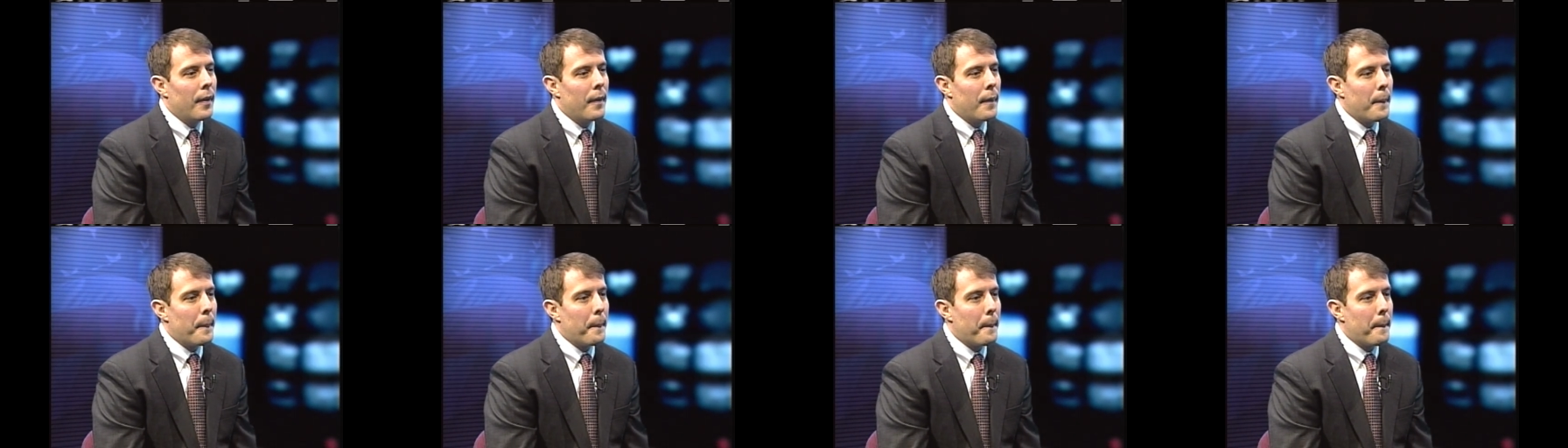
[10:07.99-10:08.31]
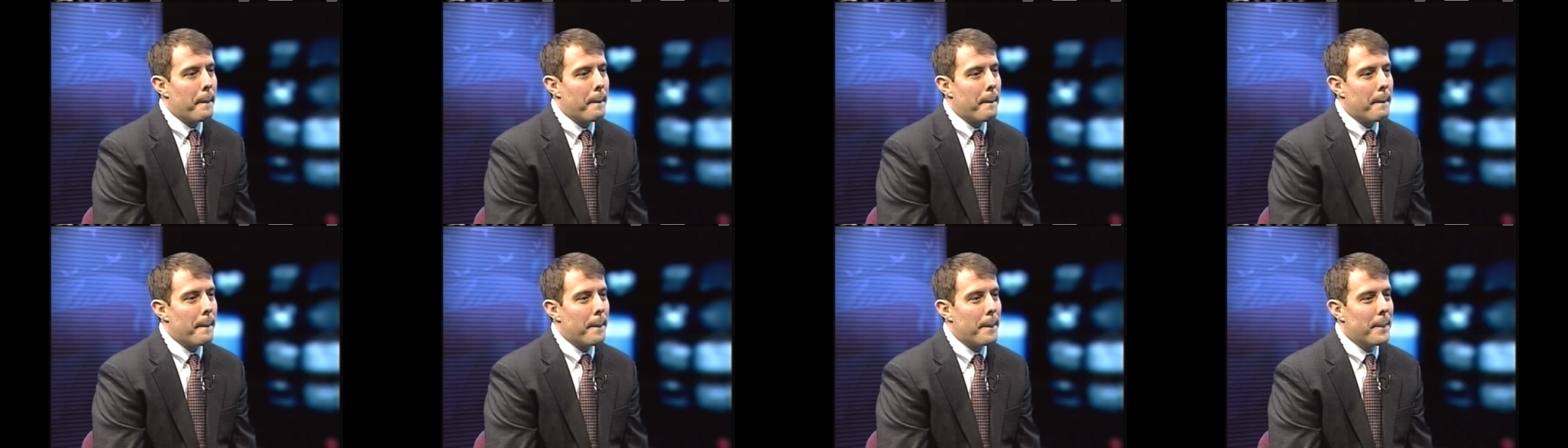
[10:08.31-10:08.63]
or
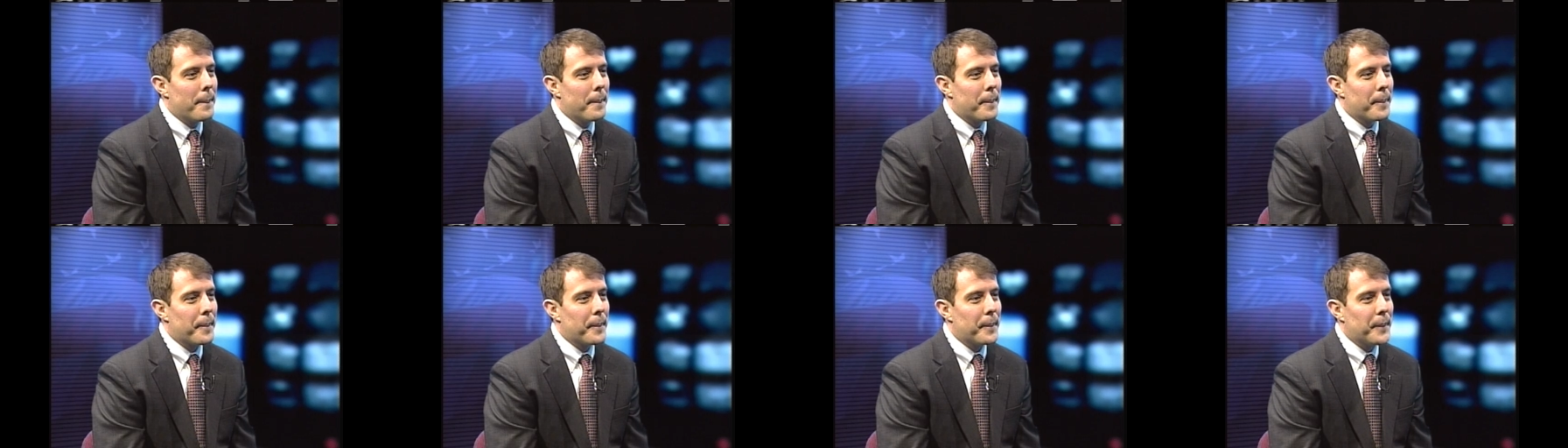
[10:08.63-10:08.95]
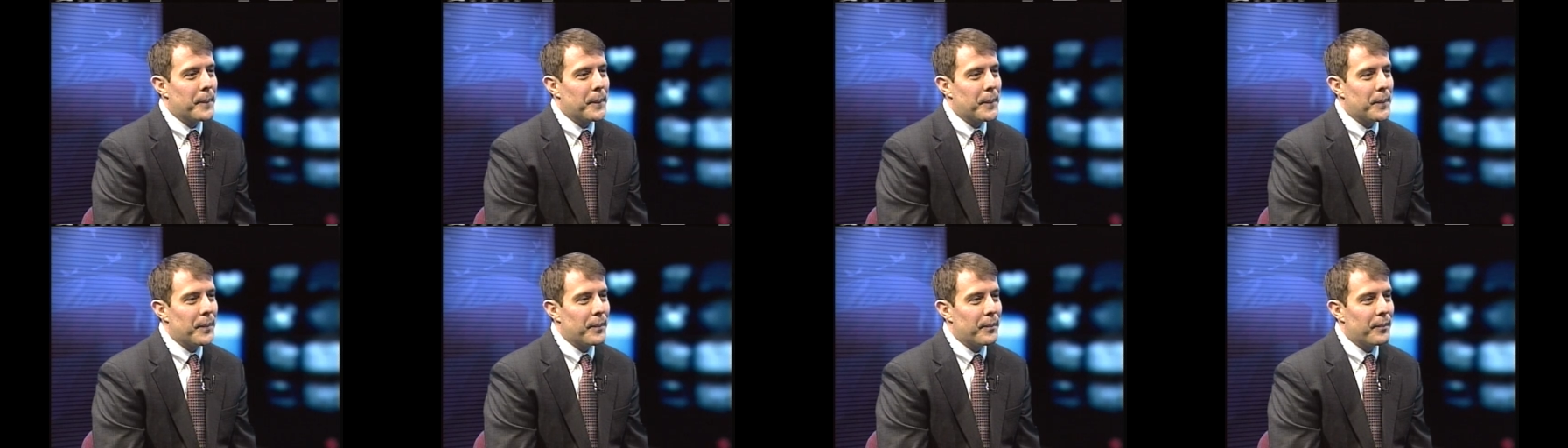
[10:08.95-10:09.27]
at
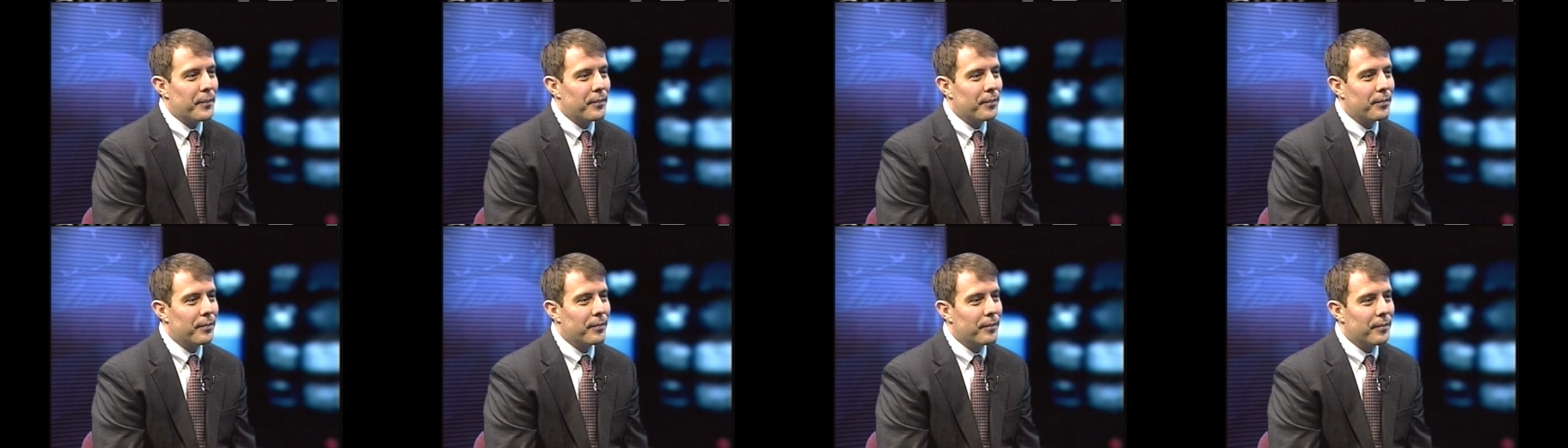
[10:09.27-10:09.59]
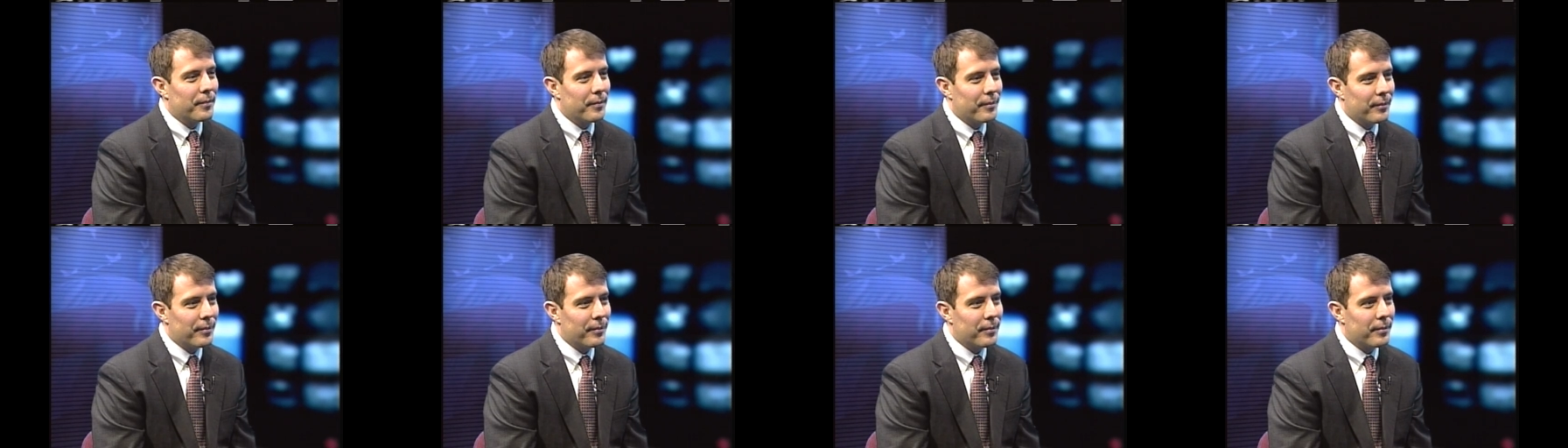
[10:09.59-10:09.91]
least more
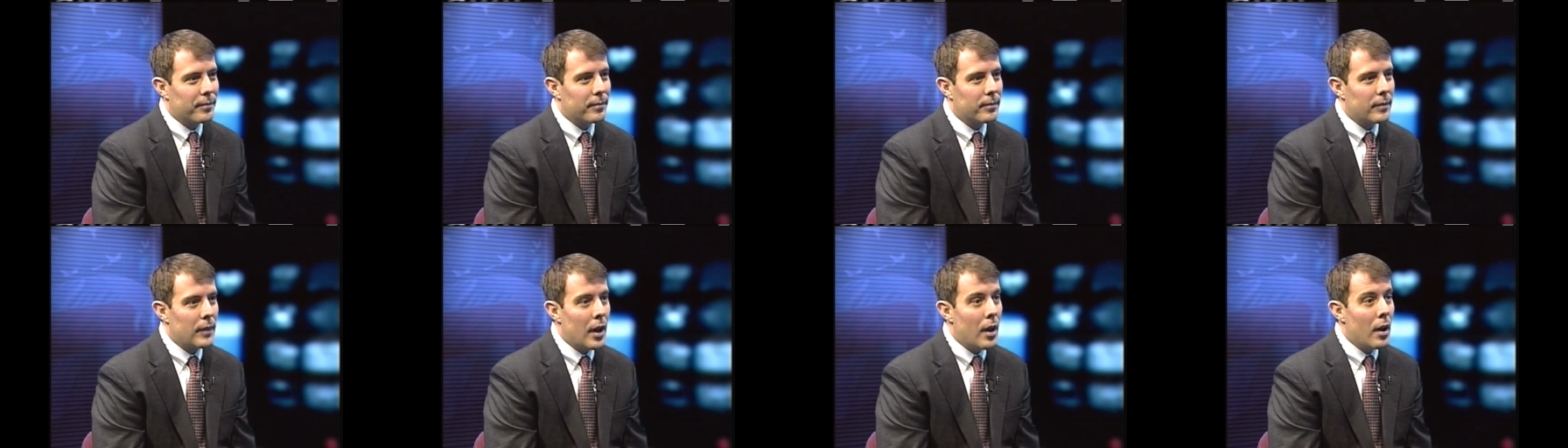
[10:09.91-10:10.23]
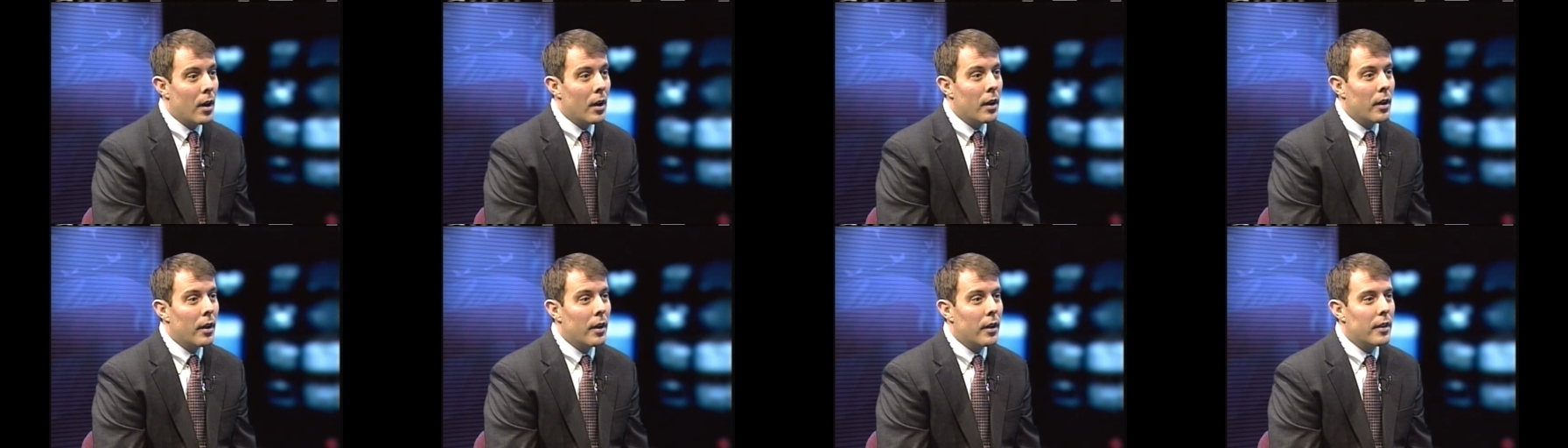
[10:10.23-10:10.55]
than a third are
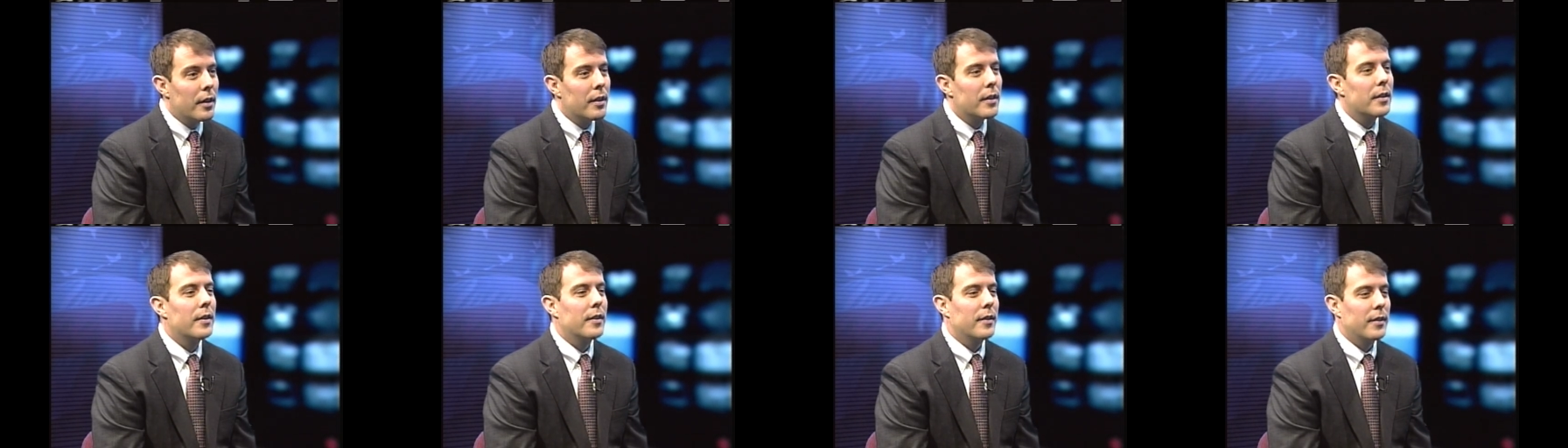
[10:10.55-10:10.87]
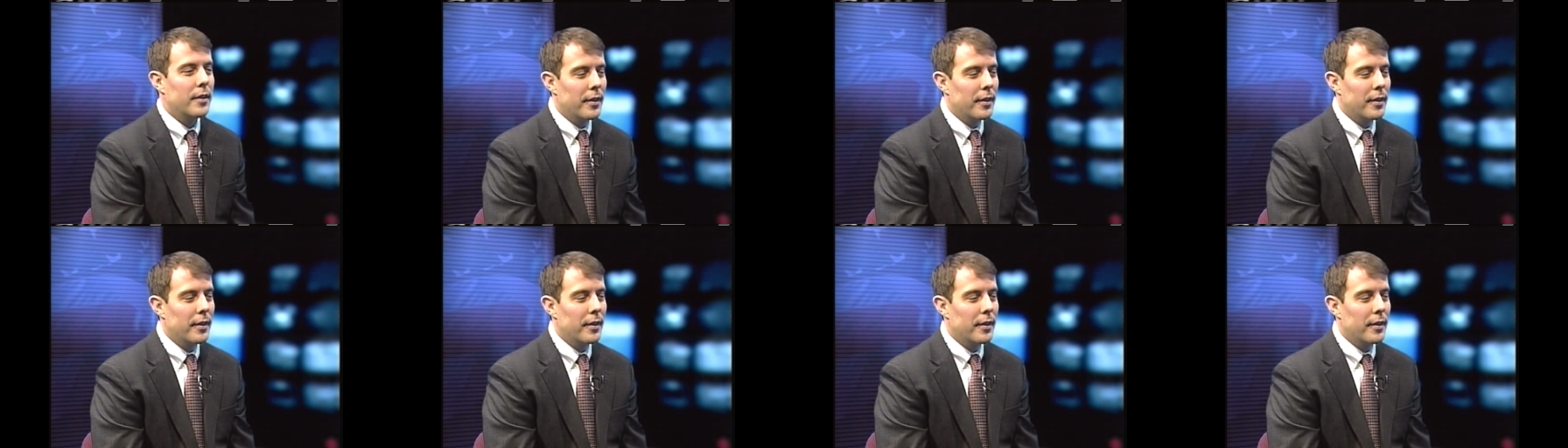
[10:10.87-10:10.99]
disappointed.